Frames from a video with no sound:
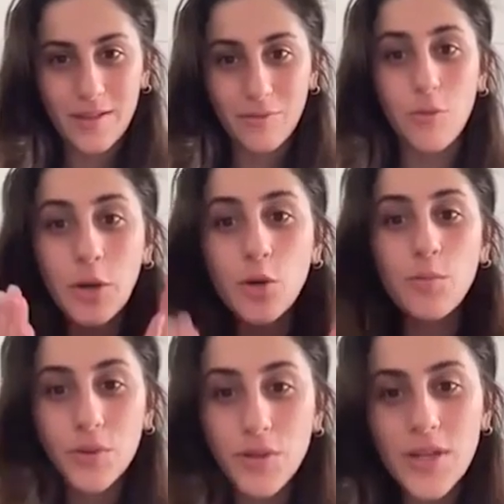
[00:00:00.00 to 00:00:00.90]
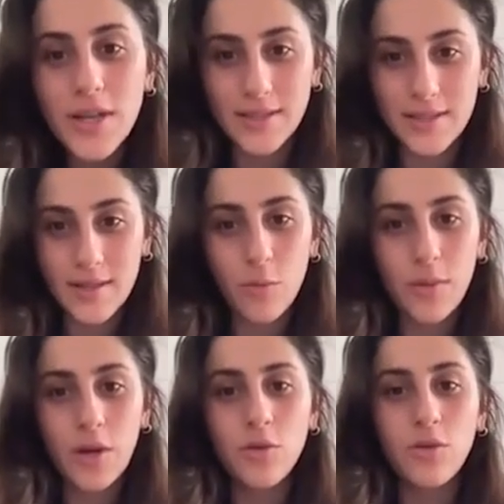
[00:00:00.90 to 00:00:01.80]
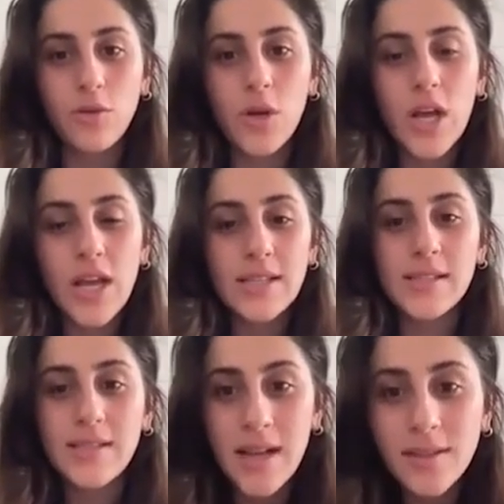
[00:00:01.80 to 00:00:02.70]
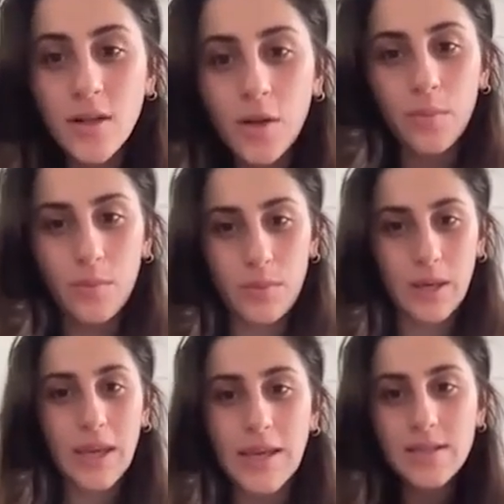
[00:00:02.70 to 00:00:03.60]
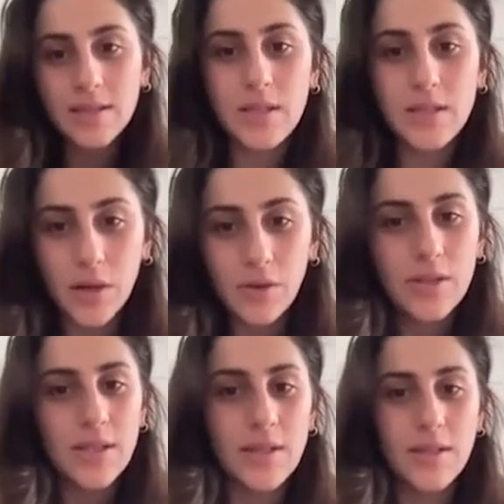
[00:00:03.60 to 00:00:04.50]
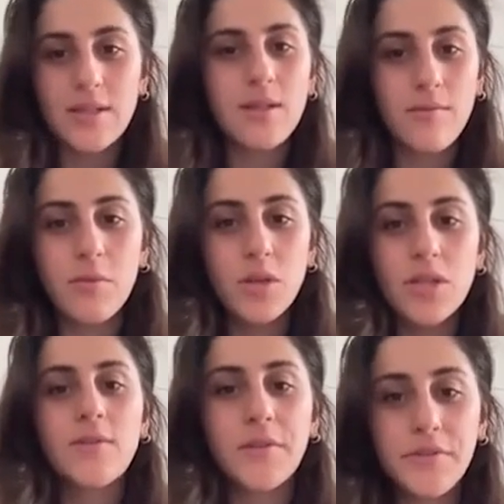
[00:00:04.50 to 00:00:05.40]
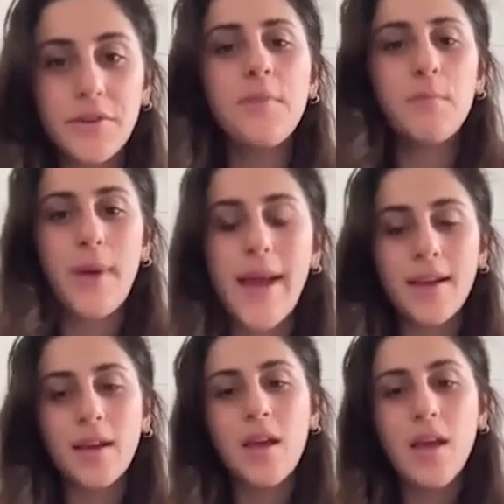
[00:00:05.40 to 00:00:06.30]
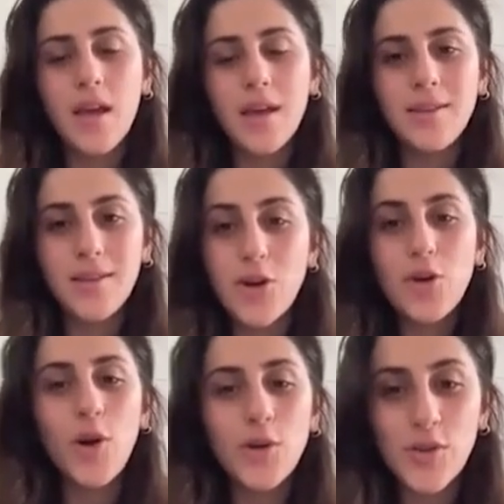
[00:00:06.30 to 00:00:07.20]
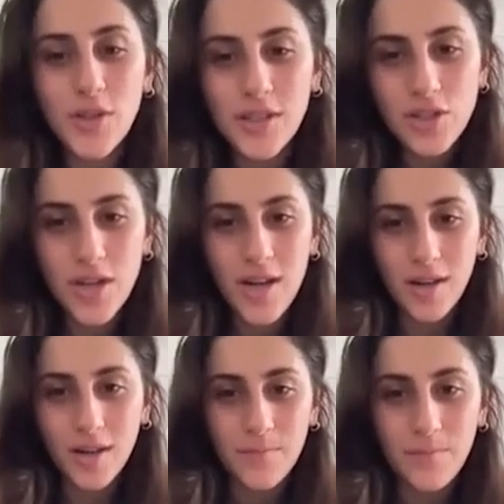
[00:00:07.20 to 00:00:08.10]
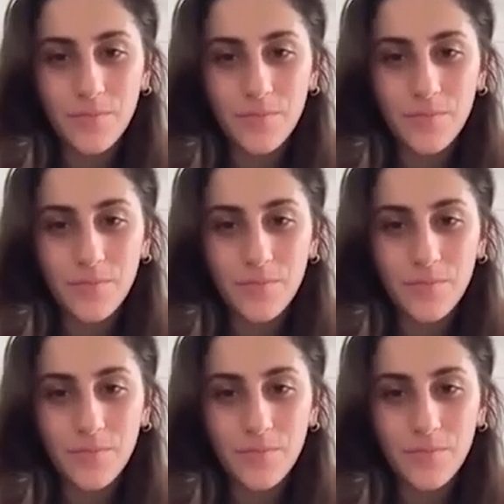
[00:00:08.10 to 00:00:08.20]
Women who protest, women who stand up against these terrorists and they said, we want our freedom back. They're also in the jail.